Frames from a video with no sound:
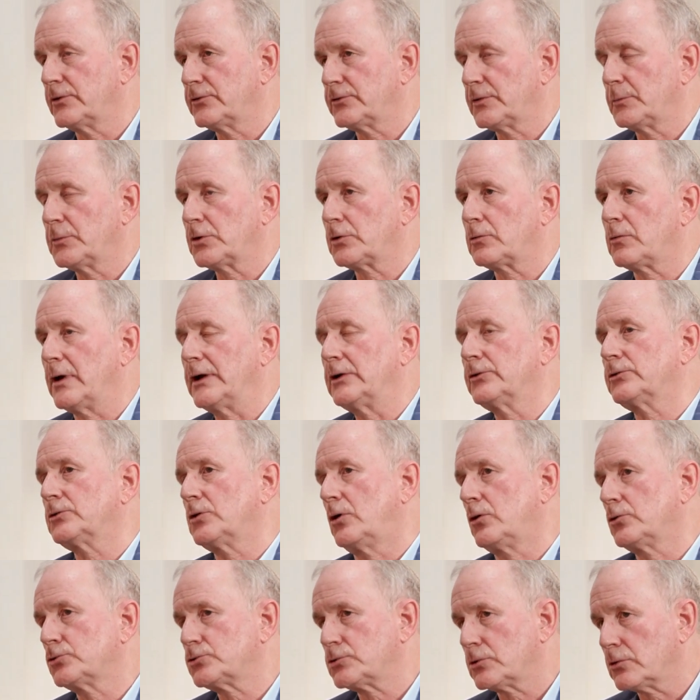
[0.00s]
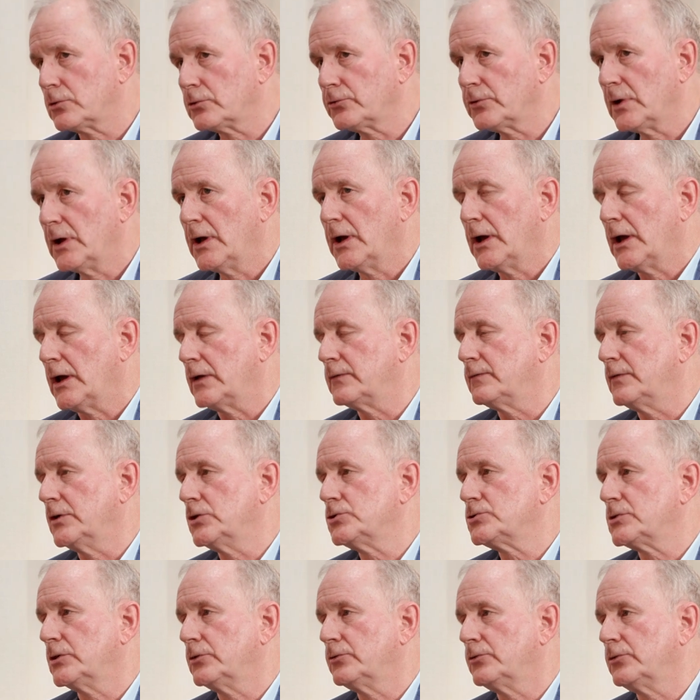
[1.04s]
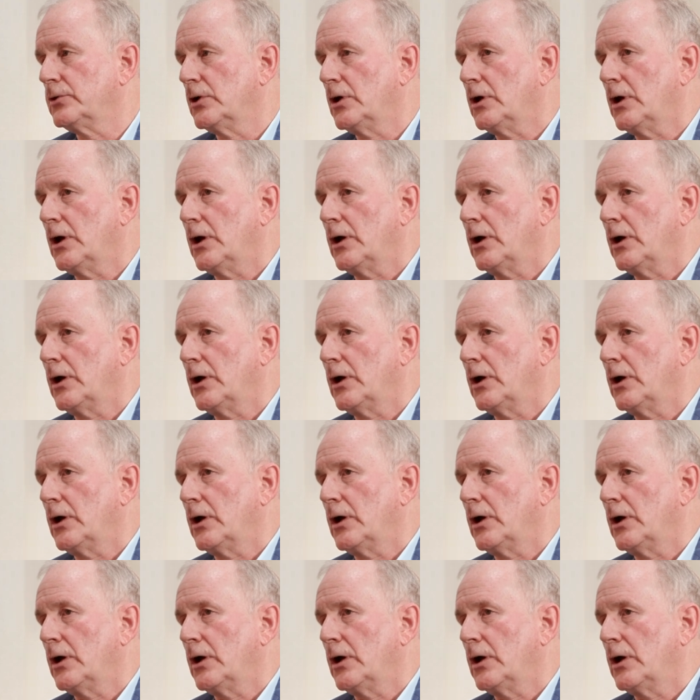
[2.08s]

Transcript: and some of the greatest cultures and visions.